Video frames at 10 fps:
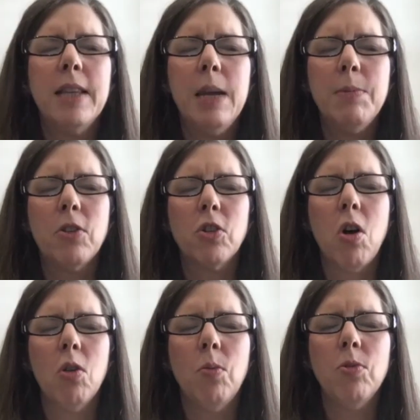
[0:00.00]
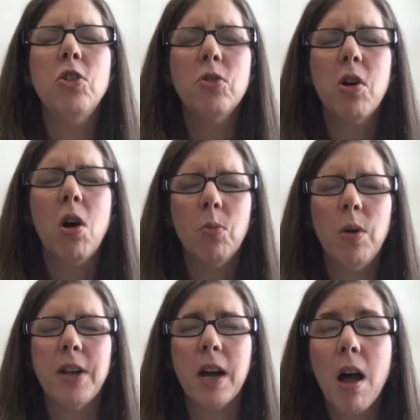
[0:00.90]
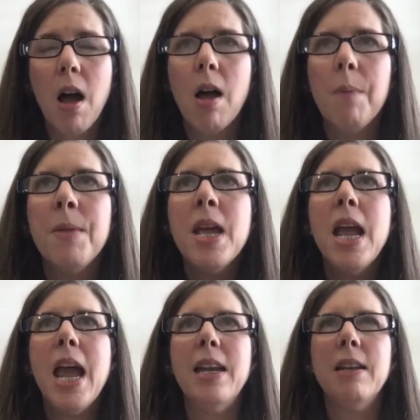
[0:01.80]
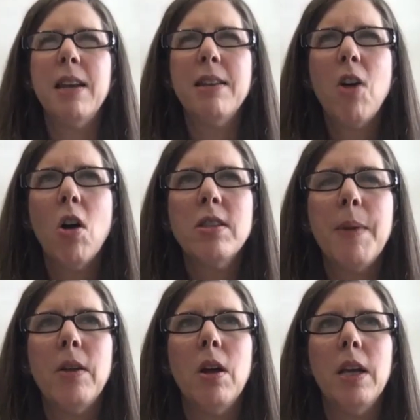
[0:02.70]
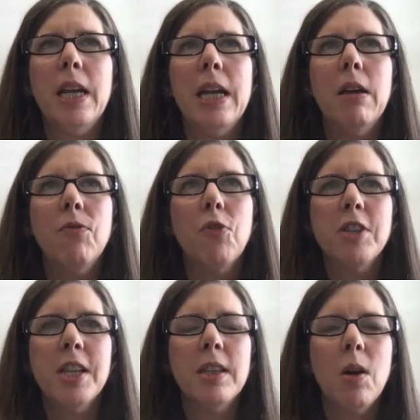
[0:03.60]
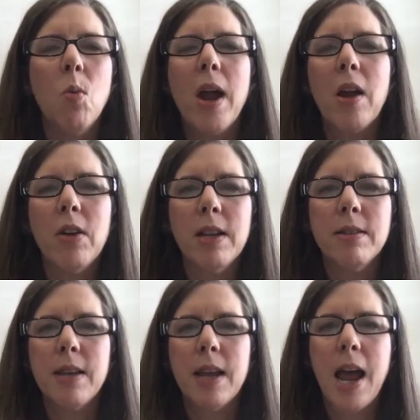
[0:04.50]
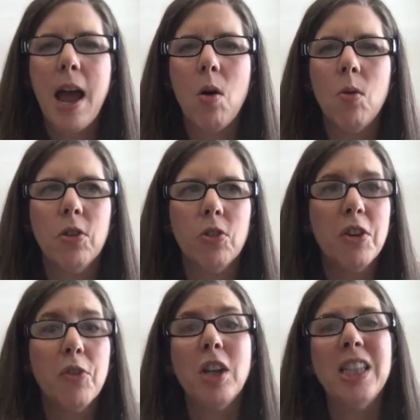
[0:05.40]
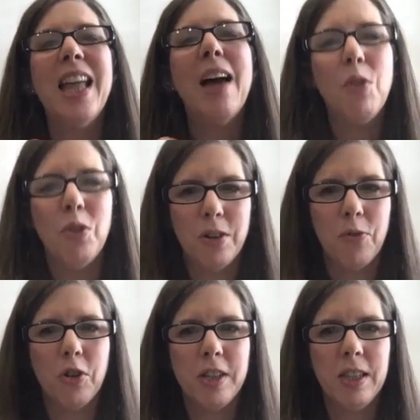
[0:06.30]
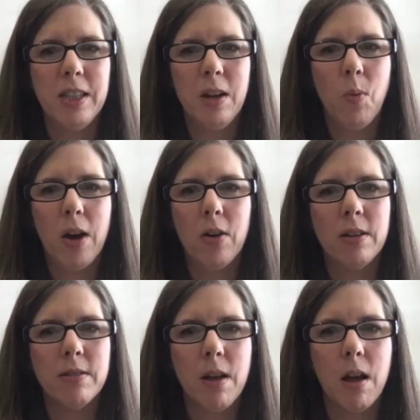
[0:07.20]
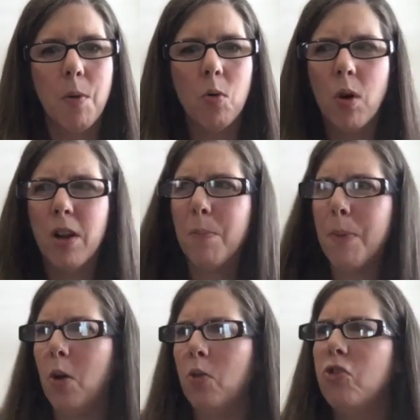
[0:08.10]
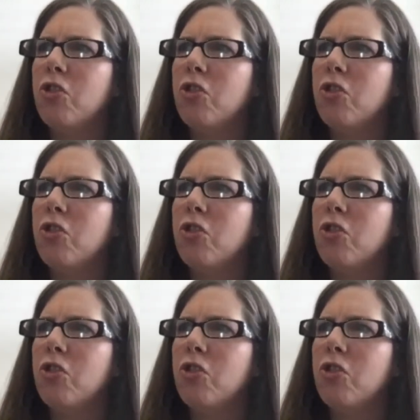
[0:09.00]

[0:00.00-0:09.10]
keep, SusanCaldwell.com, and it talks about fertility awareness and how there's different levels of fertility awareness on one of the posts.